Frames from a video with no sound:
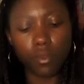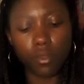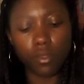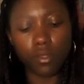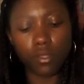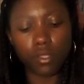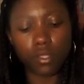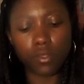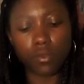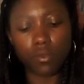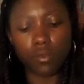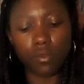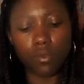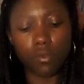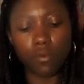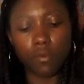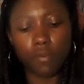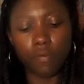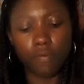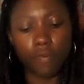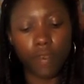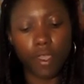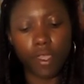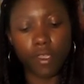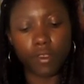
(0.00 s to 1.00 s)
So I'm going
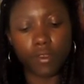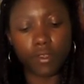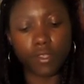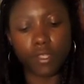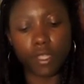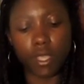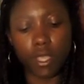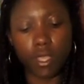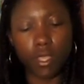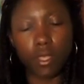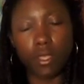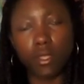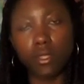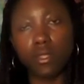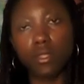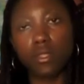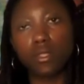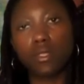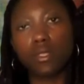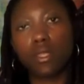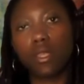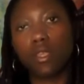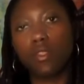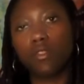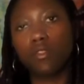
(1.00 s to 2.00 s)
with fire
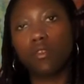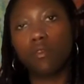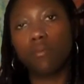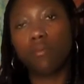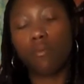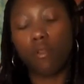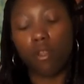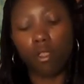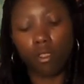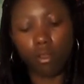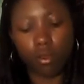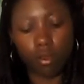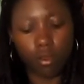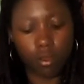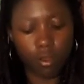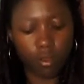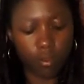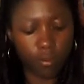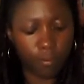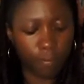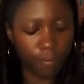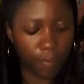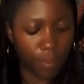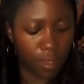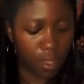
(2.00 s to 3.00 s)
signs and your partner.
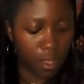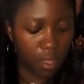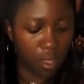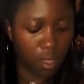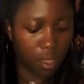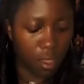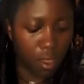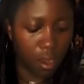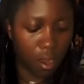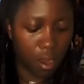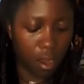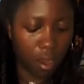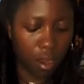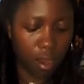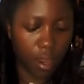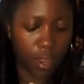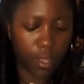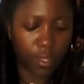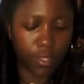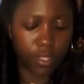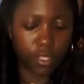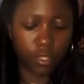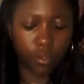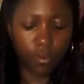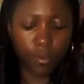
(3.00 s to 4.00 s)

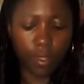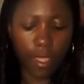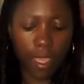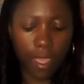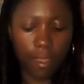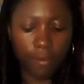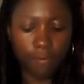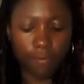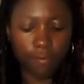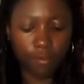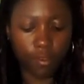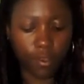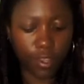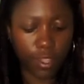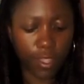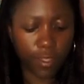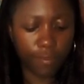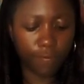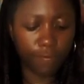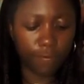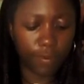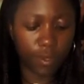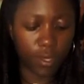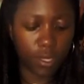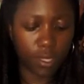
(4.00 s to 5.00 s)
Alright, so we have
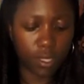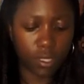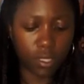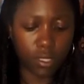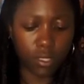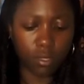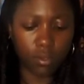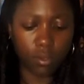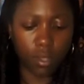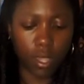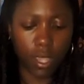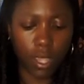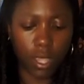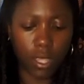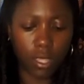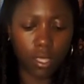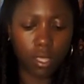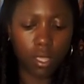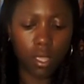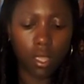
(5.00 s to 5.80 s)
forgiveness, okay?